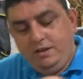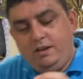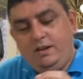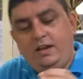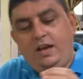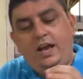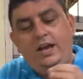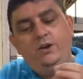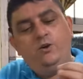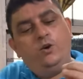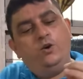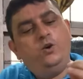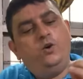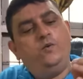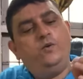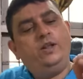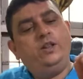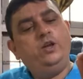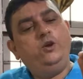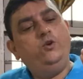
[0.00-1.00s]
I don't know
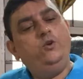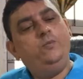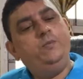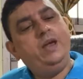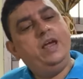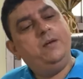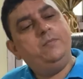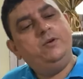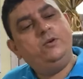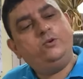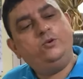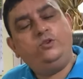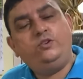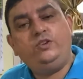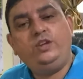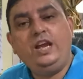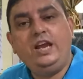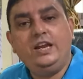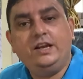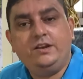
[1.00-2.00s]
whether you'll be able to
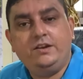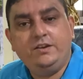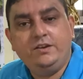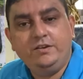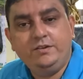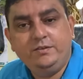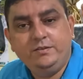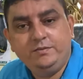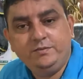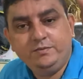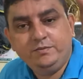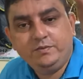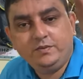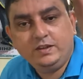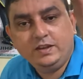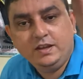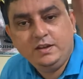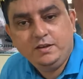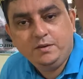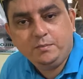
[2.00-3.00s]
see it,
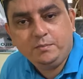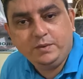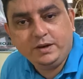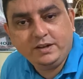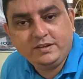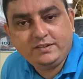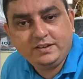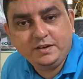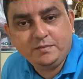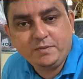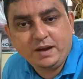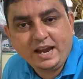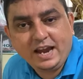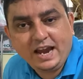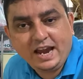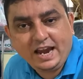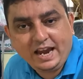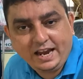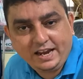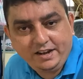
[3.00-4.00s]
but it's in my
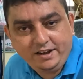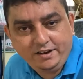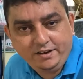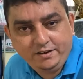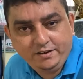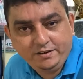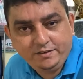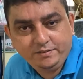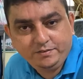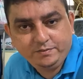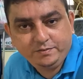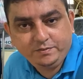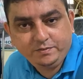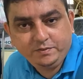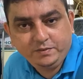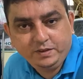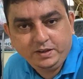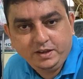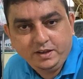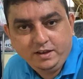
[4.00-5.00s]
hand.
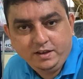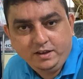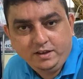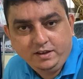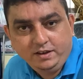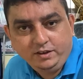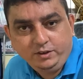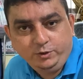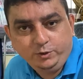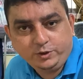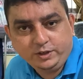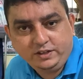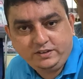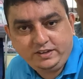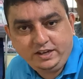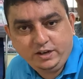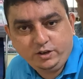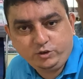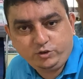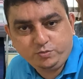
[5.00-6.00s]
You can
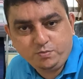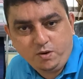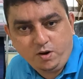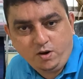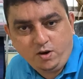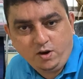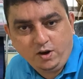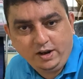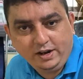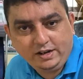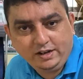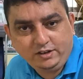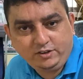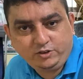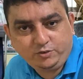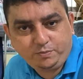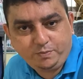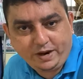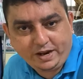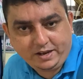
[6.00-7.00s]
see a small little
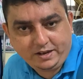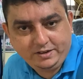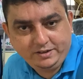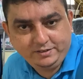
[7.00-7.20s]
speck.